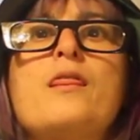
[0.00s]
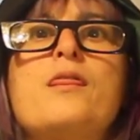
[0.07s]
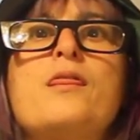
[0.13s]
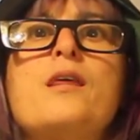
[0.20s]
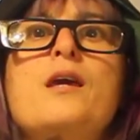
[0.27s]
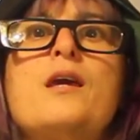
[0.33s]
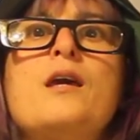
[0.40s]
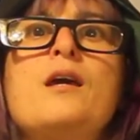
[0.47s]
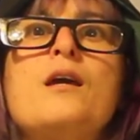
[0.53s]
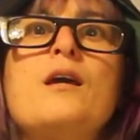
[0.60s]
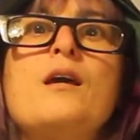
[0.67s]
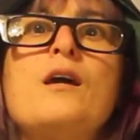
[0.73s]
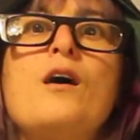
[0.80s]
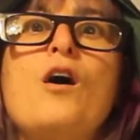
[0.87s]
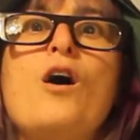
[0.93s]

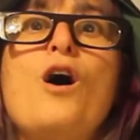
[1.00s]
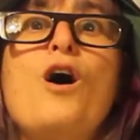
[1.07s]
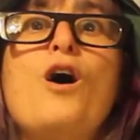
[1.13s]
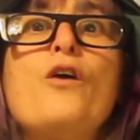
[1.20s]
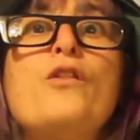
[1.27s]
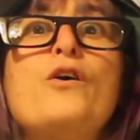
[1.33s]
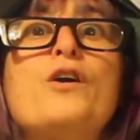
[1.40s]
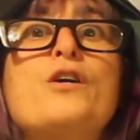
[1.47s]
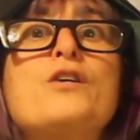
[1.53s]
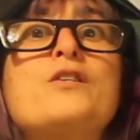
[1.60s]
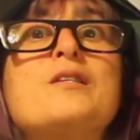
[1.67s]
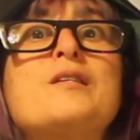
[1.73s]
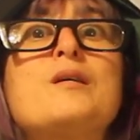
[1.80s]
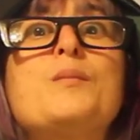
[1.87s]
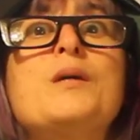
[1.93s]
The other
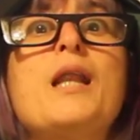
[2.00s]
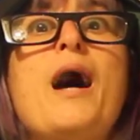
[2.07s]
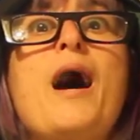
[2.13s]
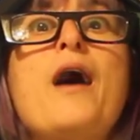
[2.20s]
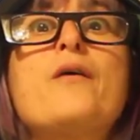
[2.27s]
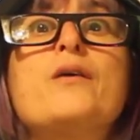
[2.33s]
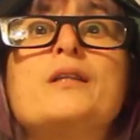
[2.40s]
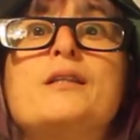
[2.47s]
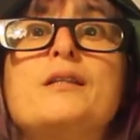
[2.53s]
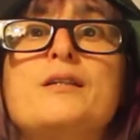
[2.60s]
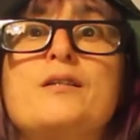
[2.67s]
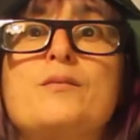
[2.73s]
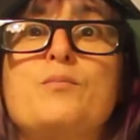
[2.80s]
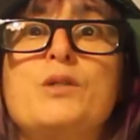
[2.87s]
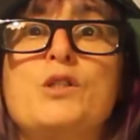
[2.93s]

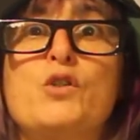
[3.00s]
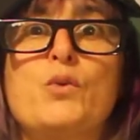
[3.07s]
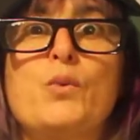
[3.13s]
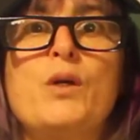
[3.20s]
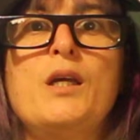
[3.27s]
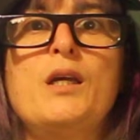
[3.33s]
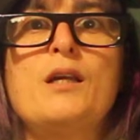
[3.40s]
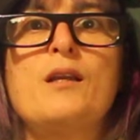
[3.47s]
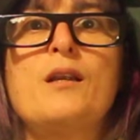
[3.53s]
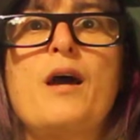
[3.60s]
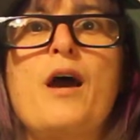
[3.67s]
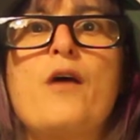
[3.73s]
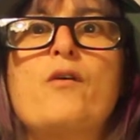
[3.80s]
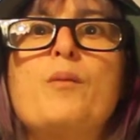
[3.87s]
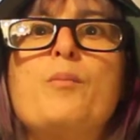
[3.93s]
similarity between
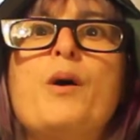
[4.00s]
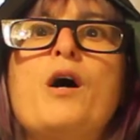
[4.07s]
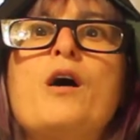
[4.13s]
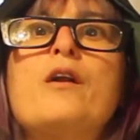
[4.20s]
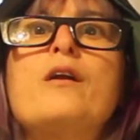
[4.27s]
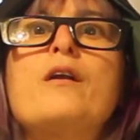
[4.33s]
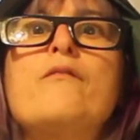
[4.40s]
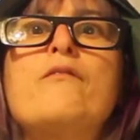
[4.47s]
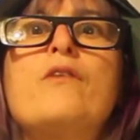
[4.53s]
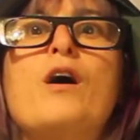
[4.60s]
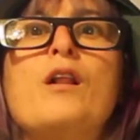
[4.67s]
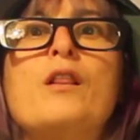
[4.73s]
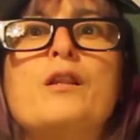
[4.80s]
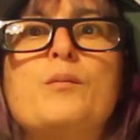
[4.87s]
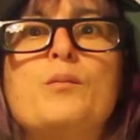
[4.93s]
Harry Potter and
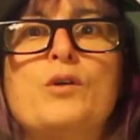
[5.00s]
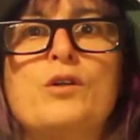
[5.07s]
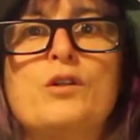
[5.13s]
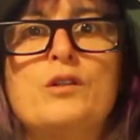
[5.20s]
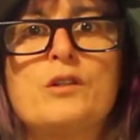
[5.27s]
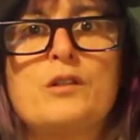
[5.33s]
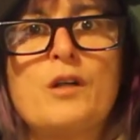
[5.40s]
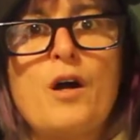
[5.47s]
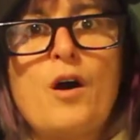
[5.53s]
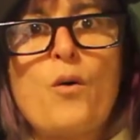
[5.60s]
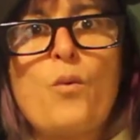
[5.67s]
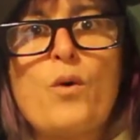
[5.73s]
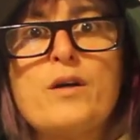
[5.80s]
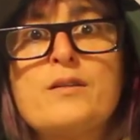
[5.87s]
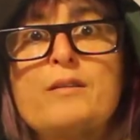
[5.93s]
Voldemort
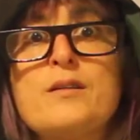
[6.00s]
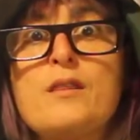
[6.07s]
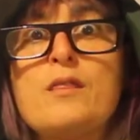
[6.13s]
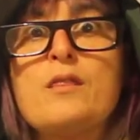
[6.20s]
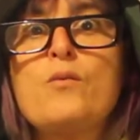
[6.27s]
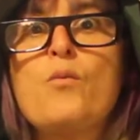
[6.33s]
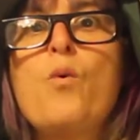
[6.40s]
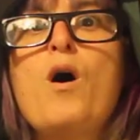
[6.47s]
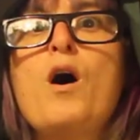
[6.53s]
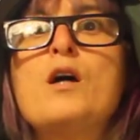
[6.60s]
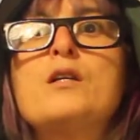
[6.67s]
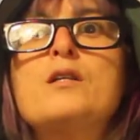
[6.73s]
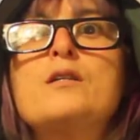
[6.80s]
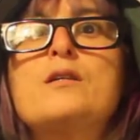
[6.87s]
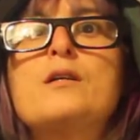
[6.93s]
was in the
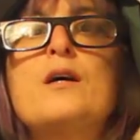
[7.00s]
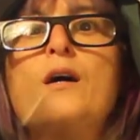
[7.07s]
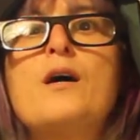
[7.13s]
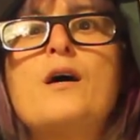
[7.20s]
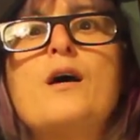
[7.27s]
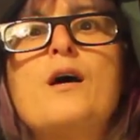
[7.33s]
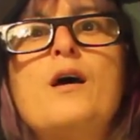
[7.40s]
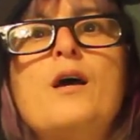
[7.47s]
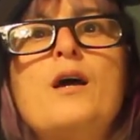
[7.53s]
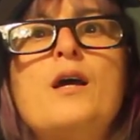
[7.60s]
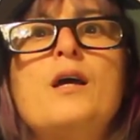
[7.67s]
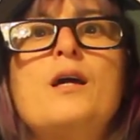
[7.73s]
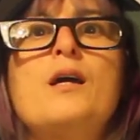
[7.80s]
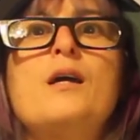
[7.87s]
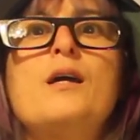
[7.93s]
wand.
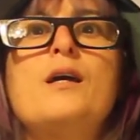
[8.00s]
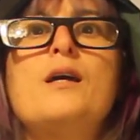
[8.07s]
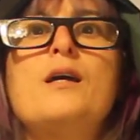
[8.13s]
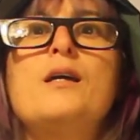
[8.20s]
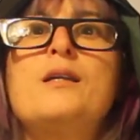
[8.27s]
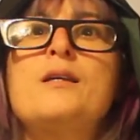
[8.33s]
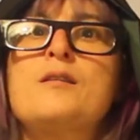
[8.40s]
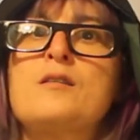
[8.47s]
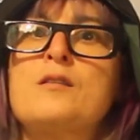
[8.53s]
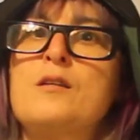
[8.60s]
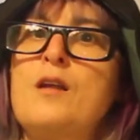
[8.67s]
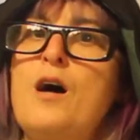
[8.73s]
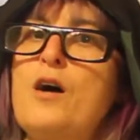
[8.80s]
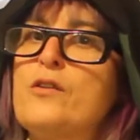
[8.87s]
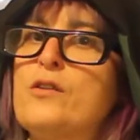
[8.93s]
It is
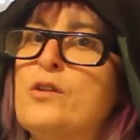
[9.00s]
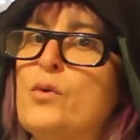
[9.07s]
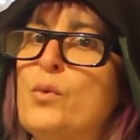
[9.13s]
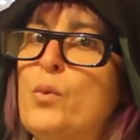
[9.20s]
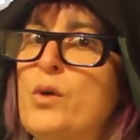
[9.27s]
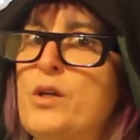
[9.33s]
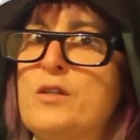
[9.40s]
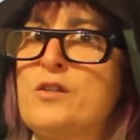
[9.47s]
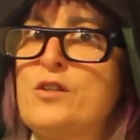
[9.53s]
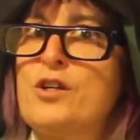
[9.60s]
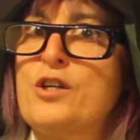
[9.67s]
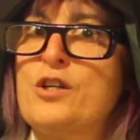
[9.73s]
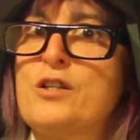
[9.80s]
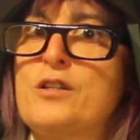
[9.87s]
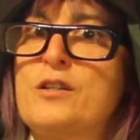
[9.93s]
not the
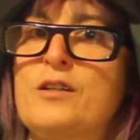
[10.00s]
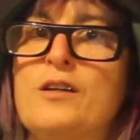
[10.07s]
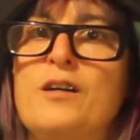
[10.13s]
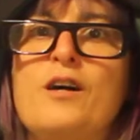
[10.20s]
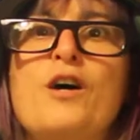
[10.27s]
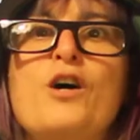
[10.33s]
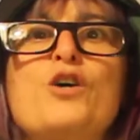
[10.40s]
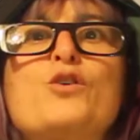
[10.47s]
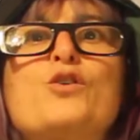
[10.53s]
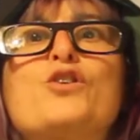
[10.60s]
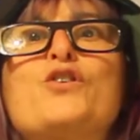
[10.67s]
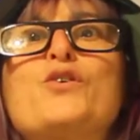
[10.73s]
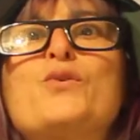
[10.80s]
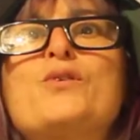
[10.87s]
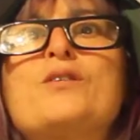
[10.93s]
wizard who
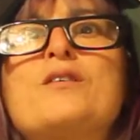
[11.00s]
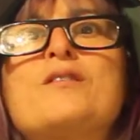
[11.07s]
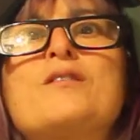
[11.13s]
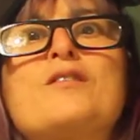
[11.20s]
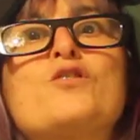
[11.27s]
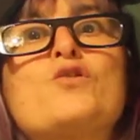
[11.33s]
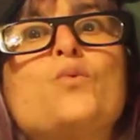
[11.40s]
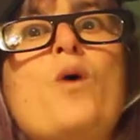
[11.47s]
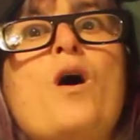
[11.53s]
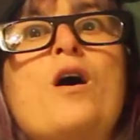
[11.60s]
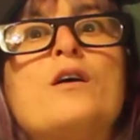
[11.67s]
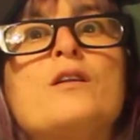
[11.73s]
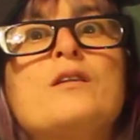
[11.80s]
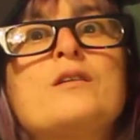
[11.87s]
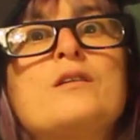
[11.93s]
chooses its
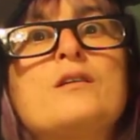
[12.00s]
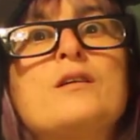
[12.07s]
wand,